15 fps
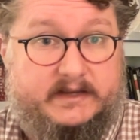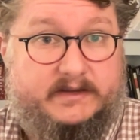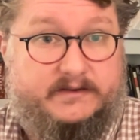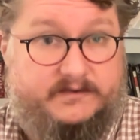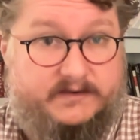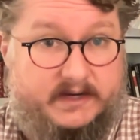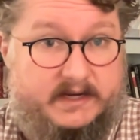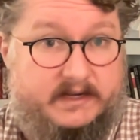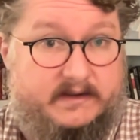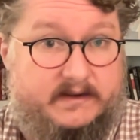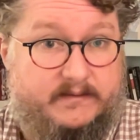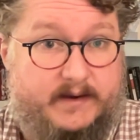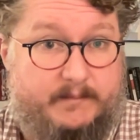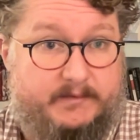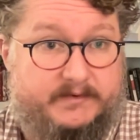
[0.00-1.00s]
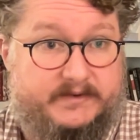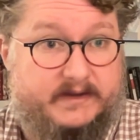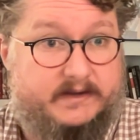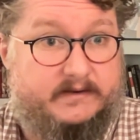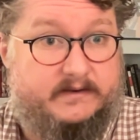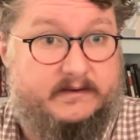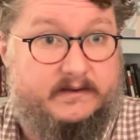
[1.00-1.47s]
G to
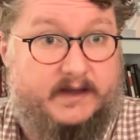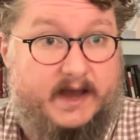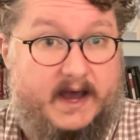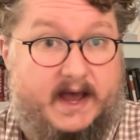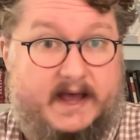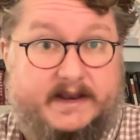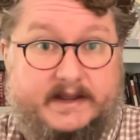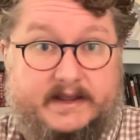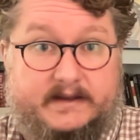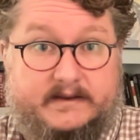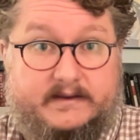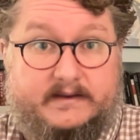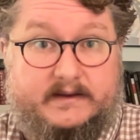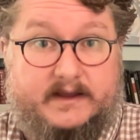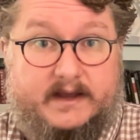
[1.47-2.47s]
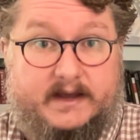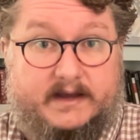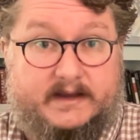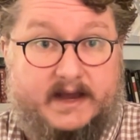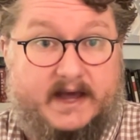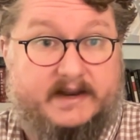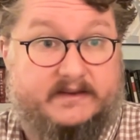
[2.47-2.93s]
represent God and uh,
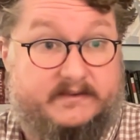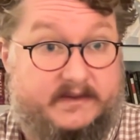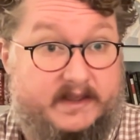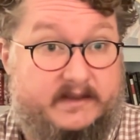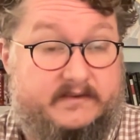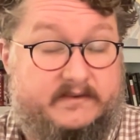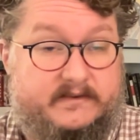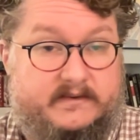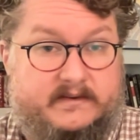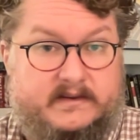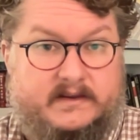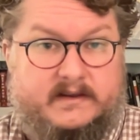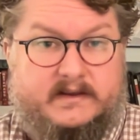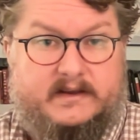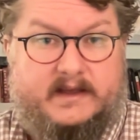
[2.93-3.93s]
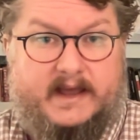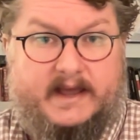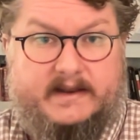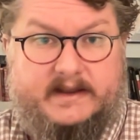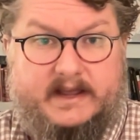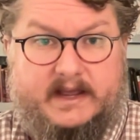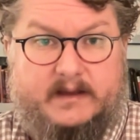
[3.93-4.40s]
God exists,
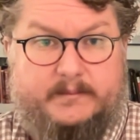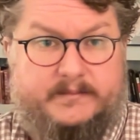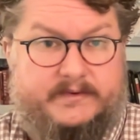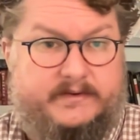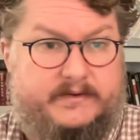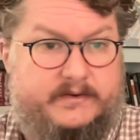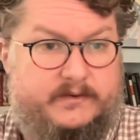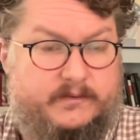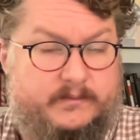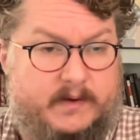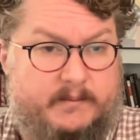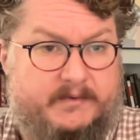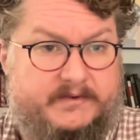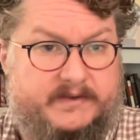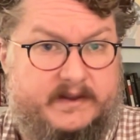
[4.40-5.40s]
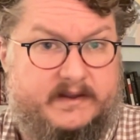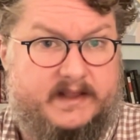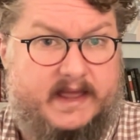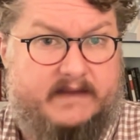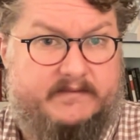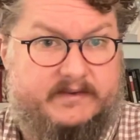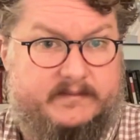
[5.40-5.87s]
and M to represent
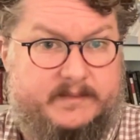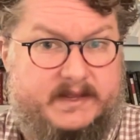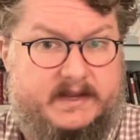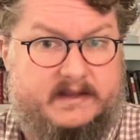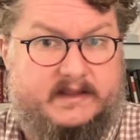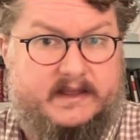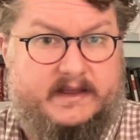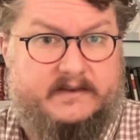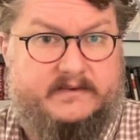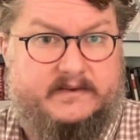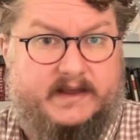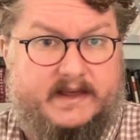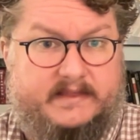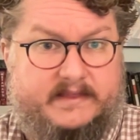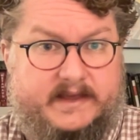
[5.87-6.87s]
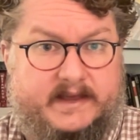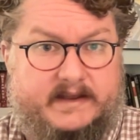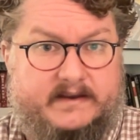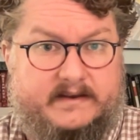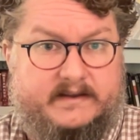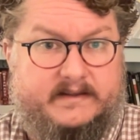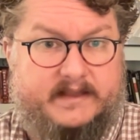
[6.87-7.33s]
life is meaningless. And
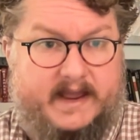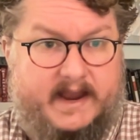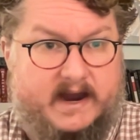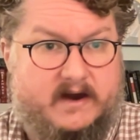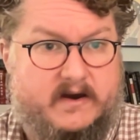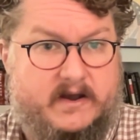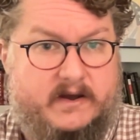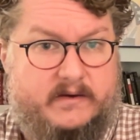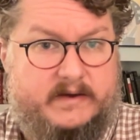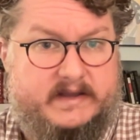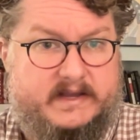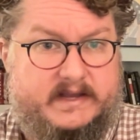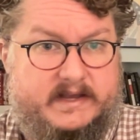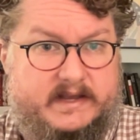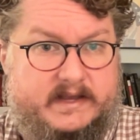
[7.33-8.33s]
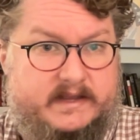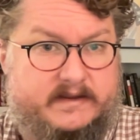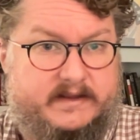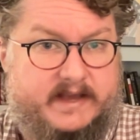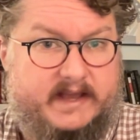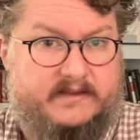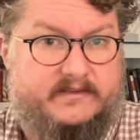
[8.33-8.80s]
then the arrow
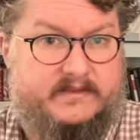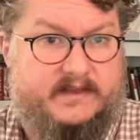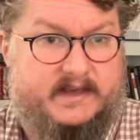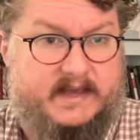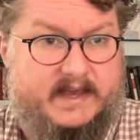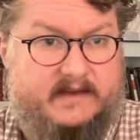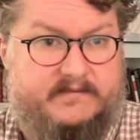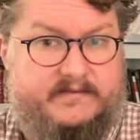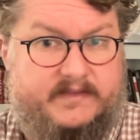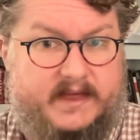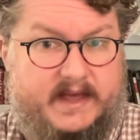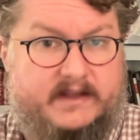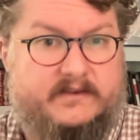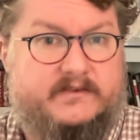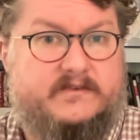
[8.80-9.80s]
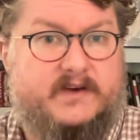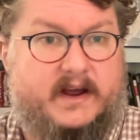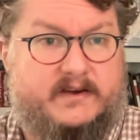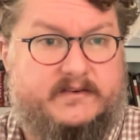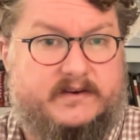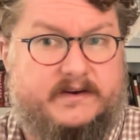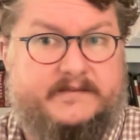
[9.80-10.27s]
indicates the if then
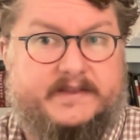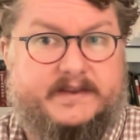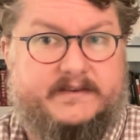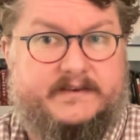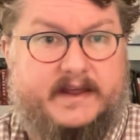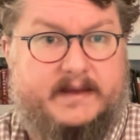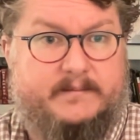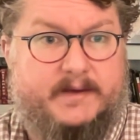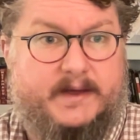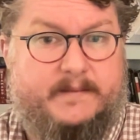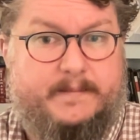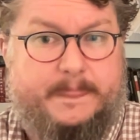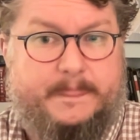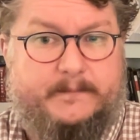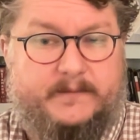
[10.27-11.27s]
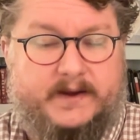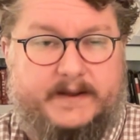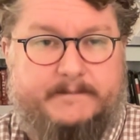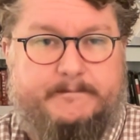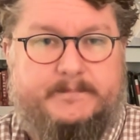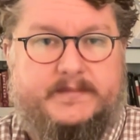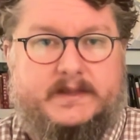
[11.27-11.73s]
structure of the statement, right?